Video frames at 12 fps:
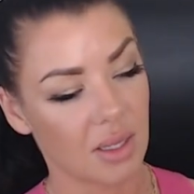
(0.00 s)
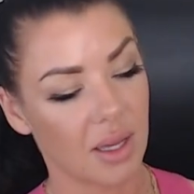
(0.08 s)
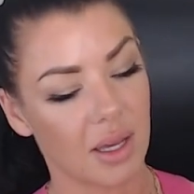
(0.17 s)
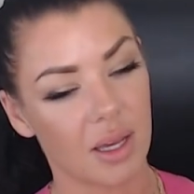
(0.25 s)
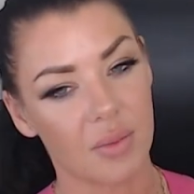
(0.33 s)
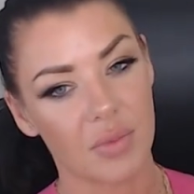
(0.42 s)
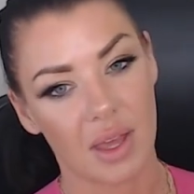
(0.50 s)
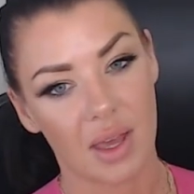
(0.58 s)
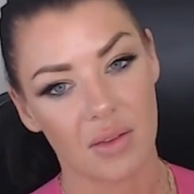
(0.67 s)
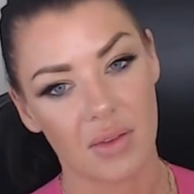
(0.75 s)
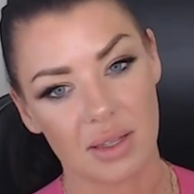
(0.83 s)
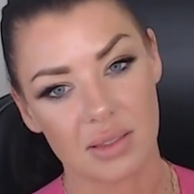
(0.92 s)
Um, they
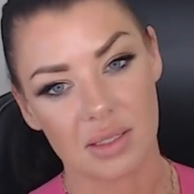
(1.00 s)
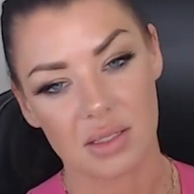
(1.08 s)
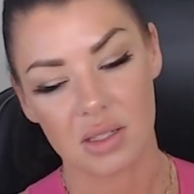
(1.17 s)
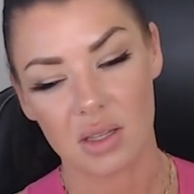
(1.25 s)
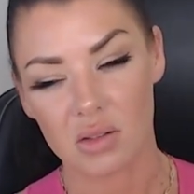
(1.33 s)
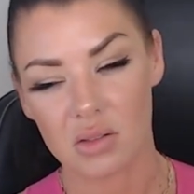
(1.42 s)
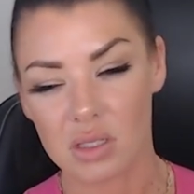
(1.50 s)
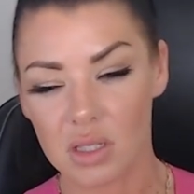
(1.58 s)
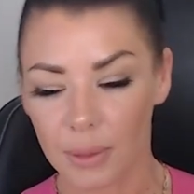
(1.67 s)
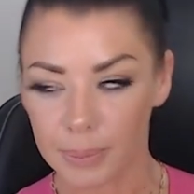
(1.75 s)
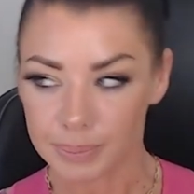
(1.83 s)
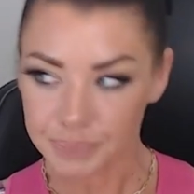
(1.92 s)
have access to those.
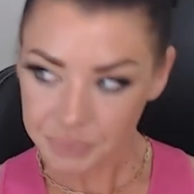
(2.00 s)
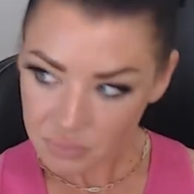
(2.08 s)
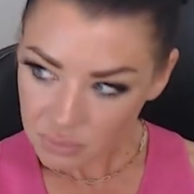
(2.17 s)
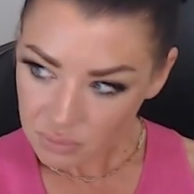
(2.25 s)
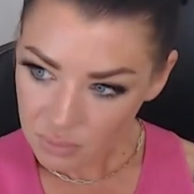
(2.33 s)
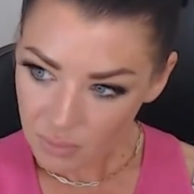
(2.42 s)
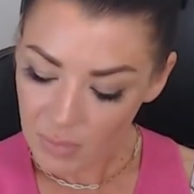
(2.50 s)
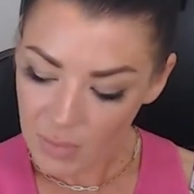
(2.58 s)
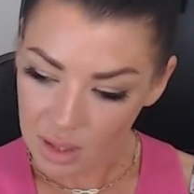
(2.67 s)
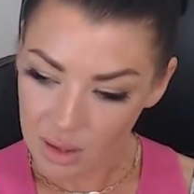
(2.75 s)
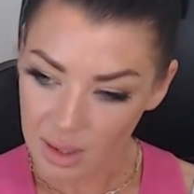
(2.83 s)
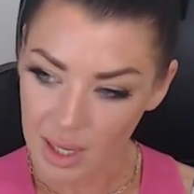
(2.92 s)
So
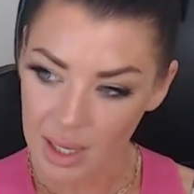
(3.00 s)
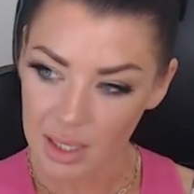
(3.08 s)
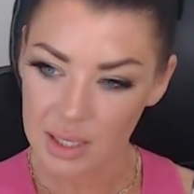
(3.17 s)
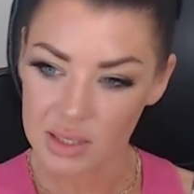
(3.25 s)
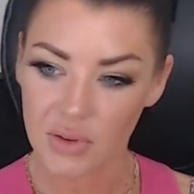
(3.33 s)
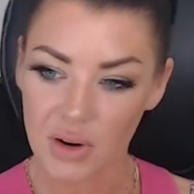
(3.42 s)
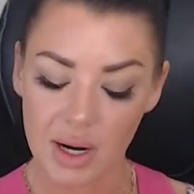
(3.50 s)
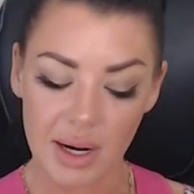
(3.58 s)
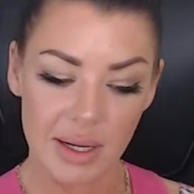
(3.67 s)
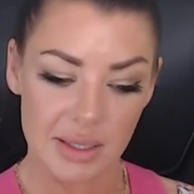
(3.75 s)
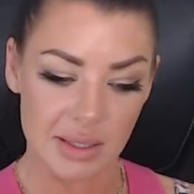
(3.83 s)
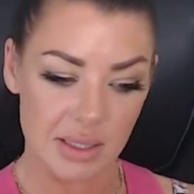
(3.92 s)
then, as far
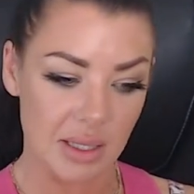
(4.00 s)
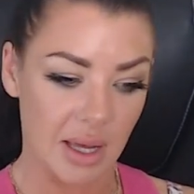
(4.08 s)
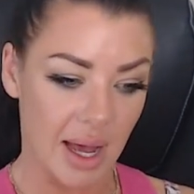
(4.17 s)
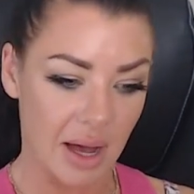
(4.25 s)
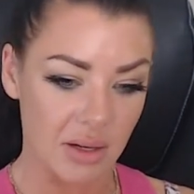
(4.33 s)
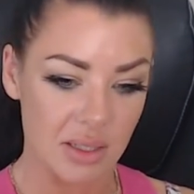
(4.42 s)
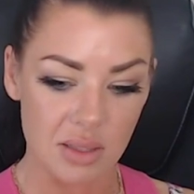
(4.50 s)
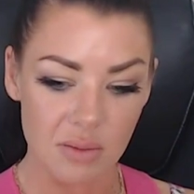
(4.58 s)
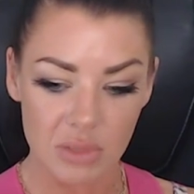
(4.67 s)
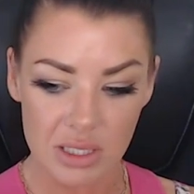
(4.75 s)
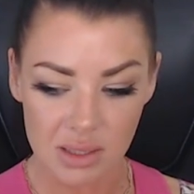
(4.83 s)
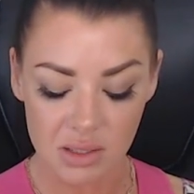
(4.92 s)
as how does the
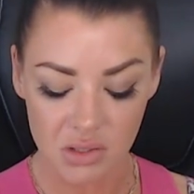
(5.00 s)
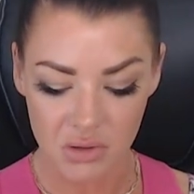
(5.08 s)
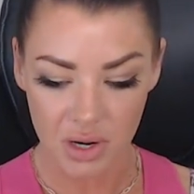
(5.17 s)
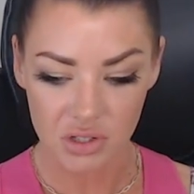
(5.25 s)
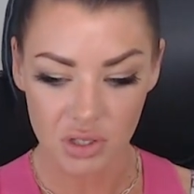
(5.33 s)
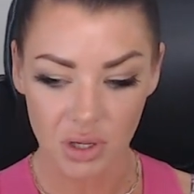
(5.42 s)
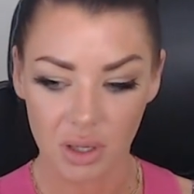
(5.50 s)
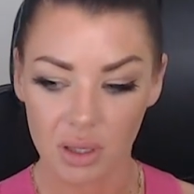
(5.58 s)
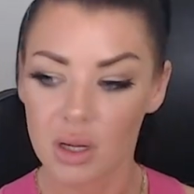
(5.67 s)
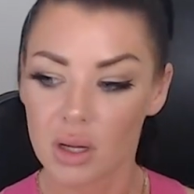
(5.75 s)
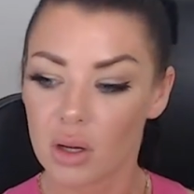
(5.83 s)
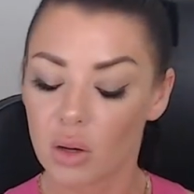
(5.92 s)
business
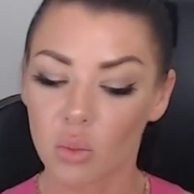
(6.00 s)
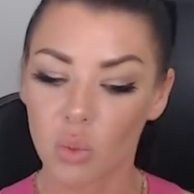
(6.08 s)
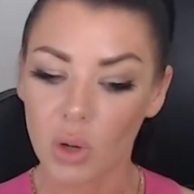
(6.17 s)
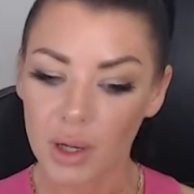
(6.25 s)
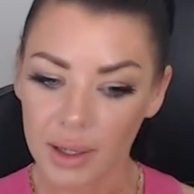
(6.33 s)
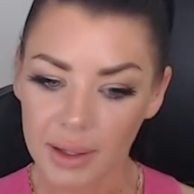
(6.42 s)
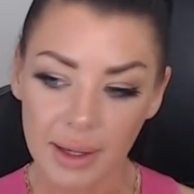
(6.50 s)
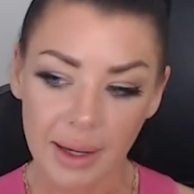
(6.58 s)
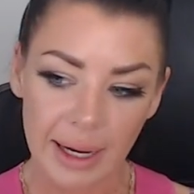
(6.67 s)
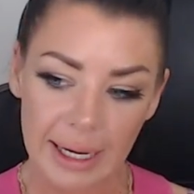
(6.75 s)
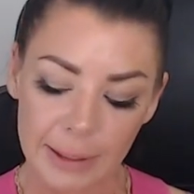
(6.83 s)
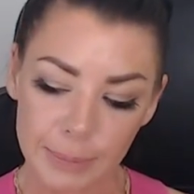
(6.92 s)
structure work,
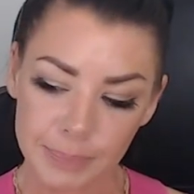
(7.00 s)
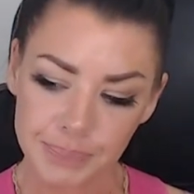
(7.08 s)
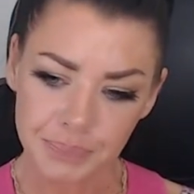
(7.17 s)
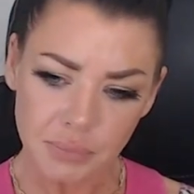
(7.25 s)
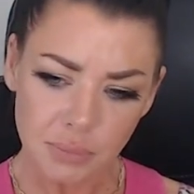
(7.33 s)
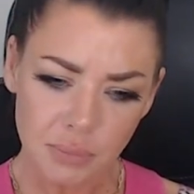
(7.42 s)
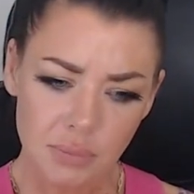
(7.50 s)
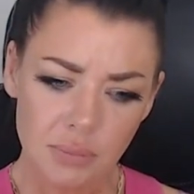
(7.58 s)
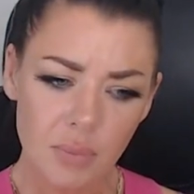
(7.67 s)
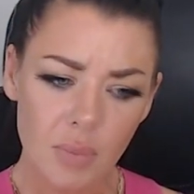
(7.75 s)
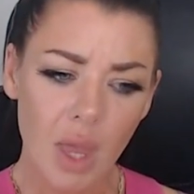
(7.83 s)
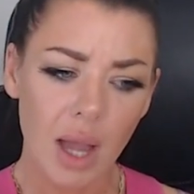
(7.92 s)
um,
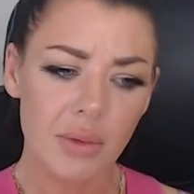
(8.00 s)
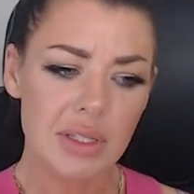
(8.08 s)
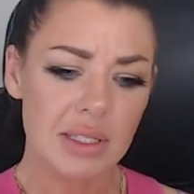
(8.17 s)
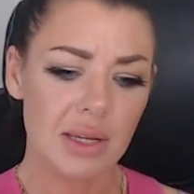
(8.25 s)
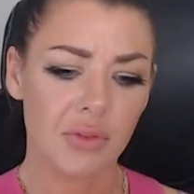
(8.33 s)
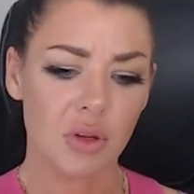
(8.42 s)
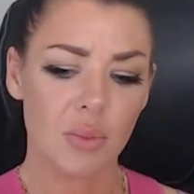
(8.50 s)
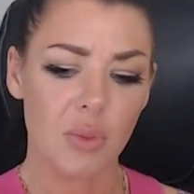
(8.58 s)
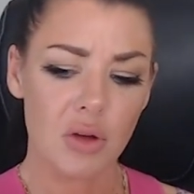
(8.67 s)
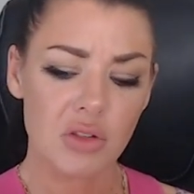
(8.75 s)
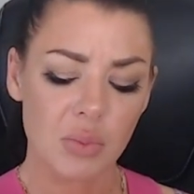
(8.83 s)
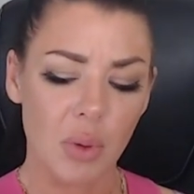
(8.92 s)
I would say for the
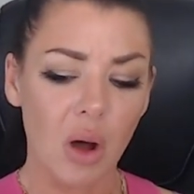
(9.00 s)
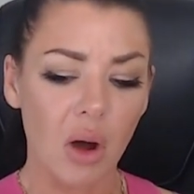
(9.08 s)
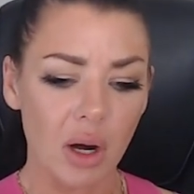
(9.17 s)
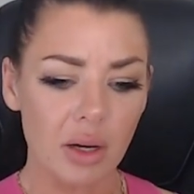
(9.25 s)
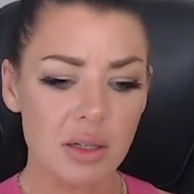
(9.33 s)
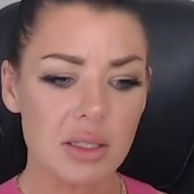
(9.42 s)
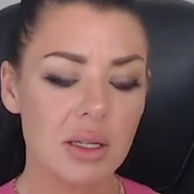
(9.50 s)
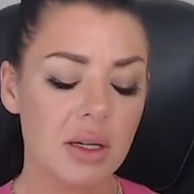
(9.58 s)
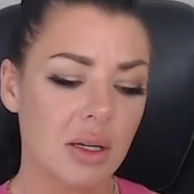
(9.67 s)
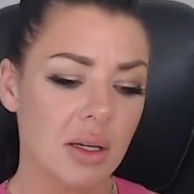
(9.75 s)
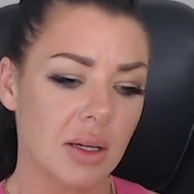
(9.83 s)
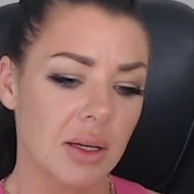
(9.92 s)
most part,
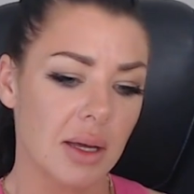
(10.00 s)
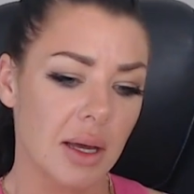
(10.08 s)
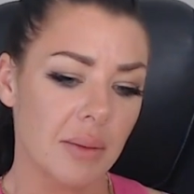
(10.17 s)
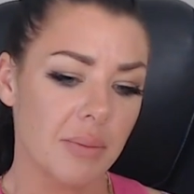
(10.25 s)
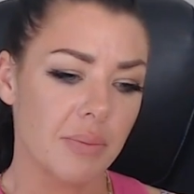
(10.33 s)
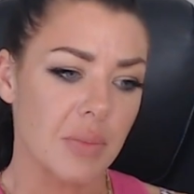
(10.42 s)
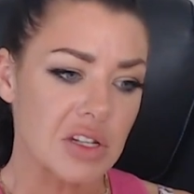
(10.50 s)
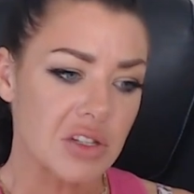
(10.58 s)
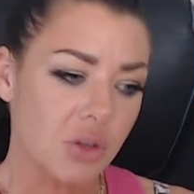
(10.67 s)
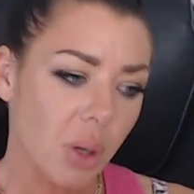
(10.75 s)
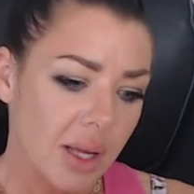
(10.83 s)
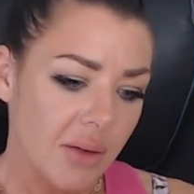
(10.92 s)

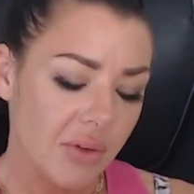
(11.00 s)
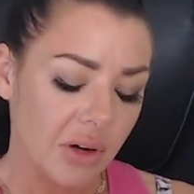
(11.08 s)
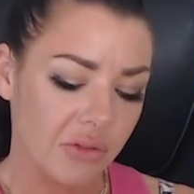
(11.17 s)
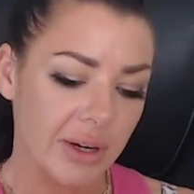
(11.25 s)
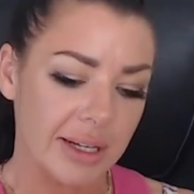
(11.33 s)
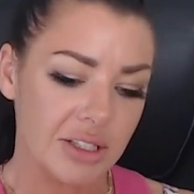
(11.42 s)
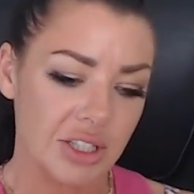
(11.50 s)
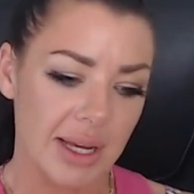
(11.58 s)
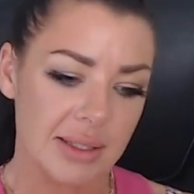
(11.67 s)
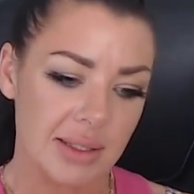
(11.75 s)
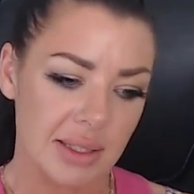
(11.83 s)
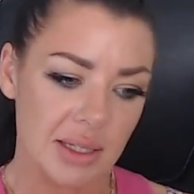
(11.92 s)
majority of our
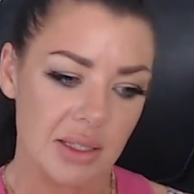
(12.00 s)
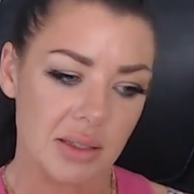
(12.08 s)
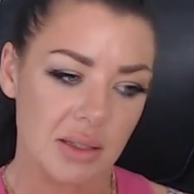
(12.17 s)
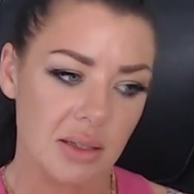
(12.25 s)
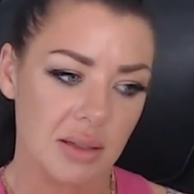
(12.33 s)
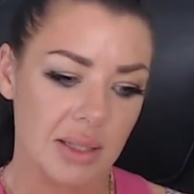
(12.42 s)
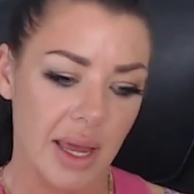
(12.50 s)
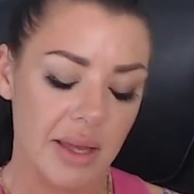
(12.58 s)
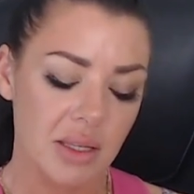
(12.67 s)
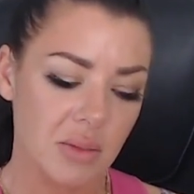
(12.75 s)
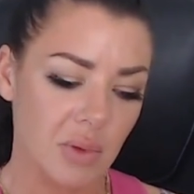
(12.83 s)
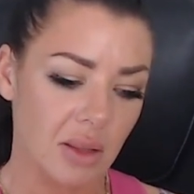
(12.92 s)
franchisees
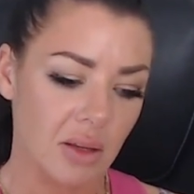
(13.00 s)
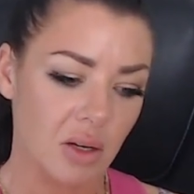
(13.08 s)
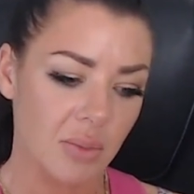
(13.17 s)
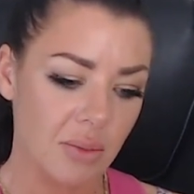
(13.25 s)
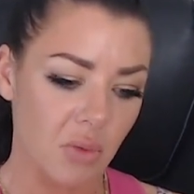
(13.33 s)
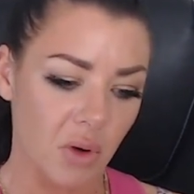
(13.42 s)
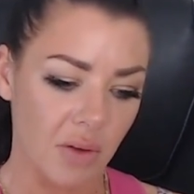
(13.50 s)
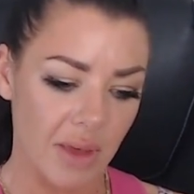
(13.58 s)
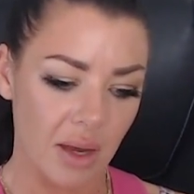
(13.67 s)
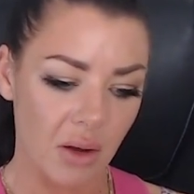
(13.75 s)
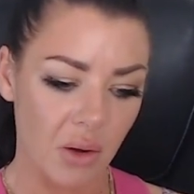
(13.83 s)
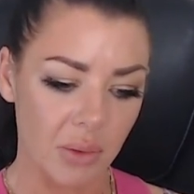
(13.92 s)
tend to be a little bit more of
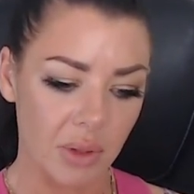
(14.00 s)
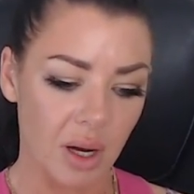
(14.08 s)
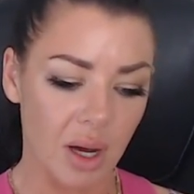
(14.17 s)
that owner